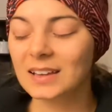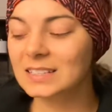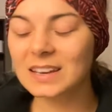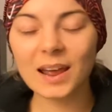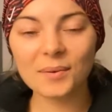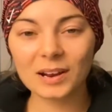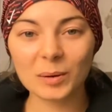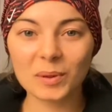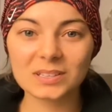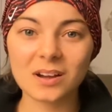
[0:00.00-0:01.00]
Today we're going
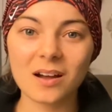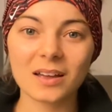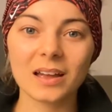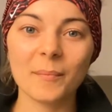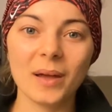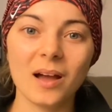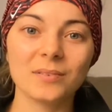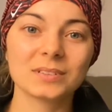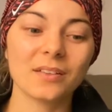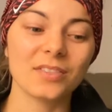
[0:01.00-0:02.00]
to be talking
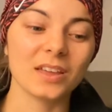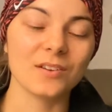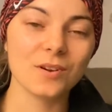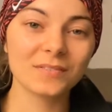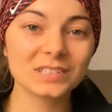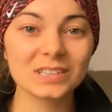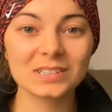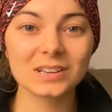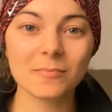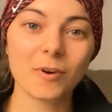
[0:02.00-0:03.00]
about the nervous
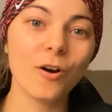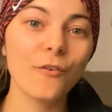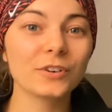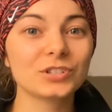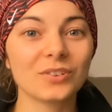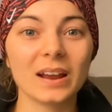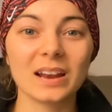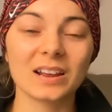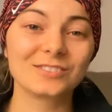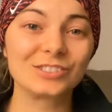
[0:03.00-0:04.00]
system,
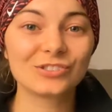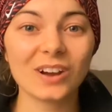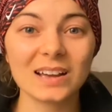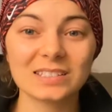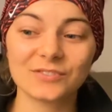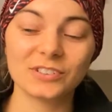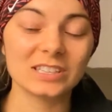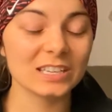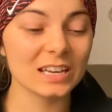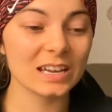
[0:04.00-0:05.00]
overtraining, stress,
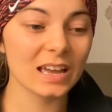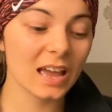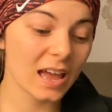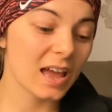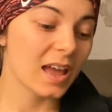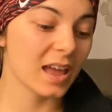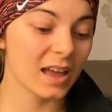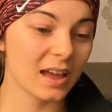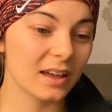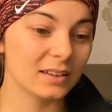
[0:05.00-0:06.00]
fatigue,
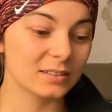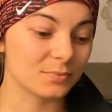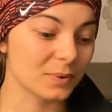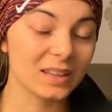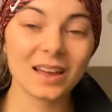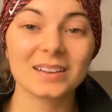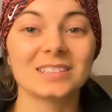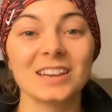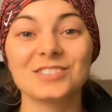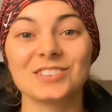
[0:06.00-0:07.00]
and
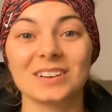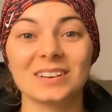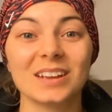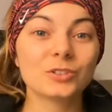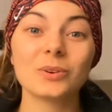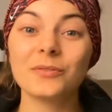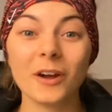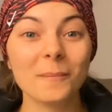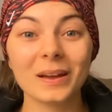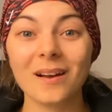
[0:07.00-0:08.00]
relaxation. So if
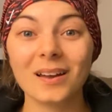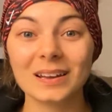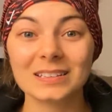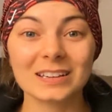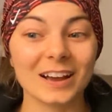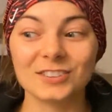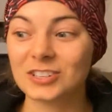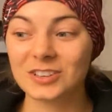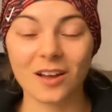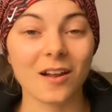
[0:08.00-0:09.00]
I'm being honest, I
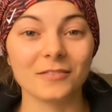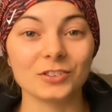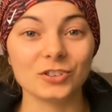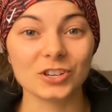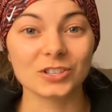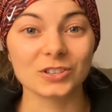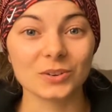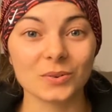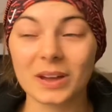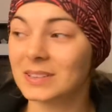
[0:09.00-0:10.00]
just got out of
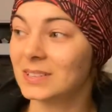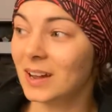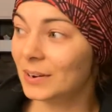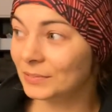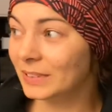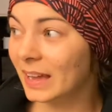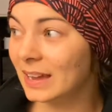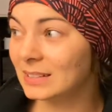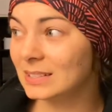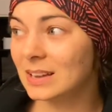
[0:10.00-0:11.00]
jiu-jitsu. It's kind of
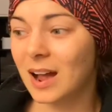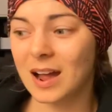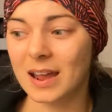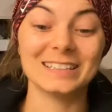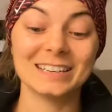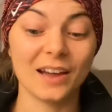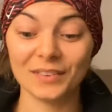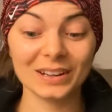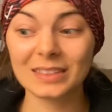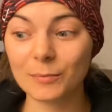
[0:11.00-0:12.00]
late. I didn't have
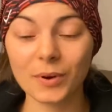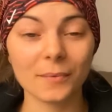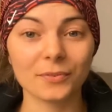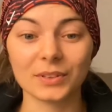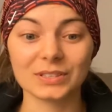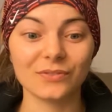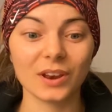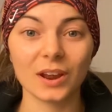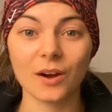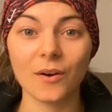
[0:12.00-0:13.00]
anything prepped for this
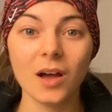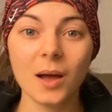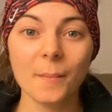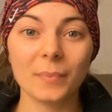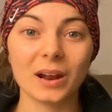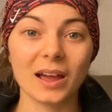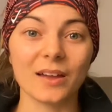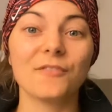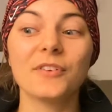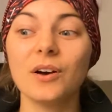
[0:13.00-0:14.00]
video, but
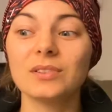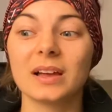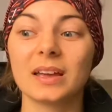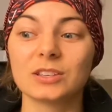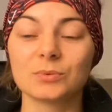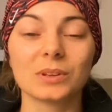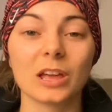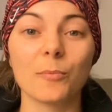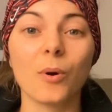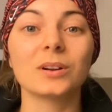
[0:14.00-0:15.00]
I felt like it's a
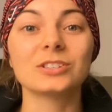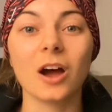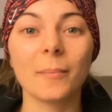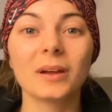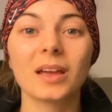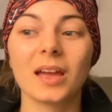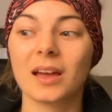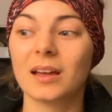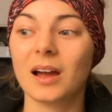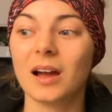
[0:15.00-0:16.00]
really important topic
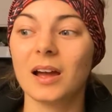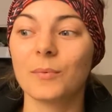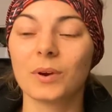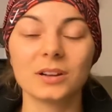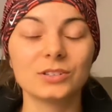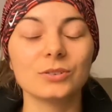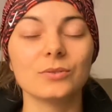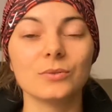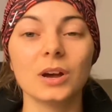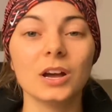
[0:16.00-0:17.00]
and I wanted
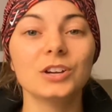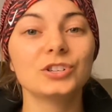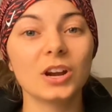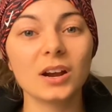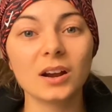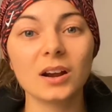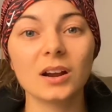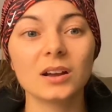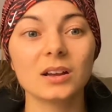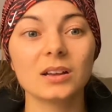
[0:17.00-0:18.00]
to
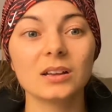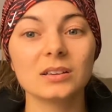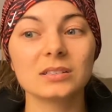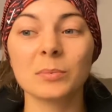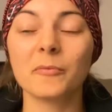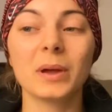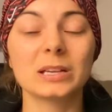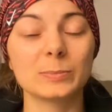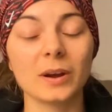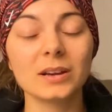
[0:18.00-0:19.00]
share some of my
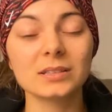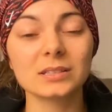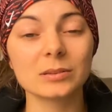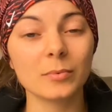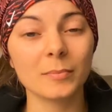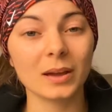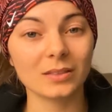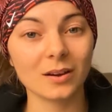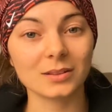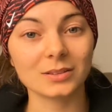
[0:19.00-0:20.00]
experience and some of my
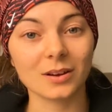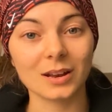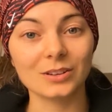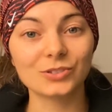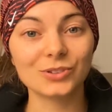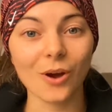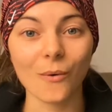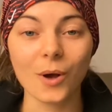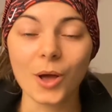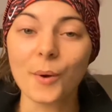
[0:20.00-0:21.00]
thoughts on it.
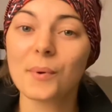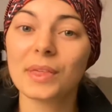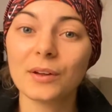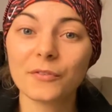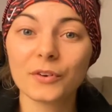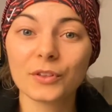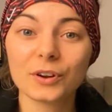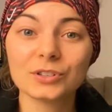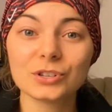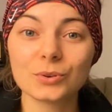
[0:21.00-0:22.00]
So without further
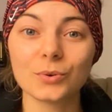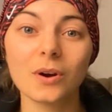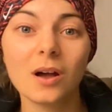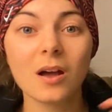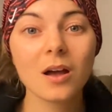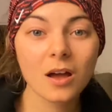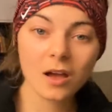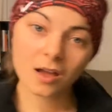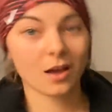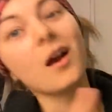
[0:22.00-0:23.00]
ado,
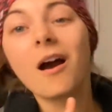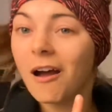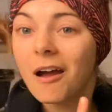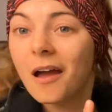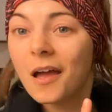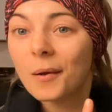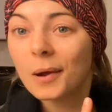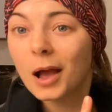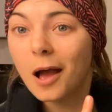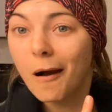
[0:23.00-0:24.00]
here we
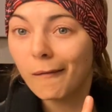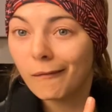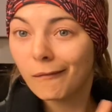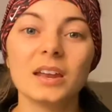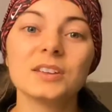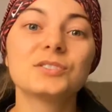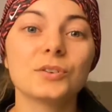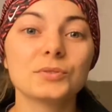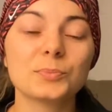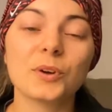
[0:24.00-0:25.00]
go. is
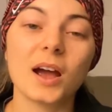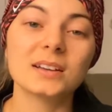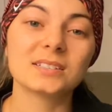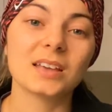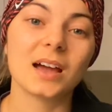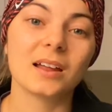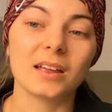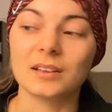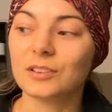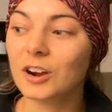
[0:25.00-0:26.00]
no surprise that
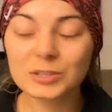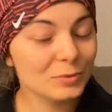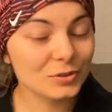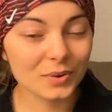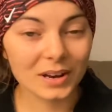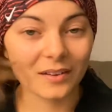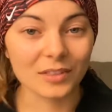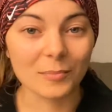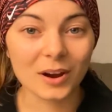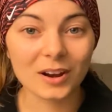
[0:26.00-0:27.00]
a large majority of
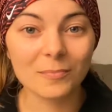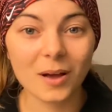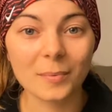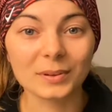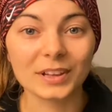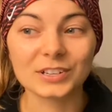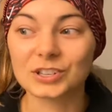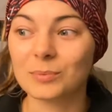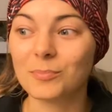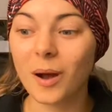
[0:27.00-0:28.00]
the American
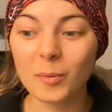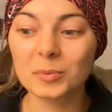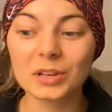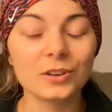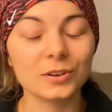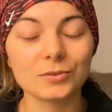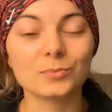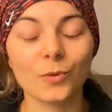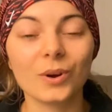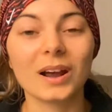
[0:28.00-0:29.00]
population probably could use
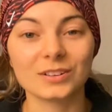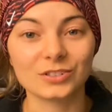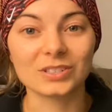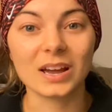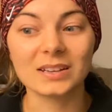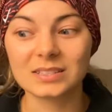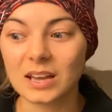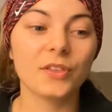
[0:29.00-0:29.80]
more exercise.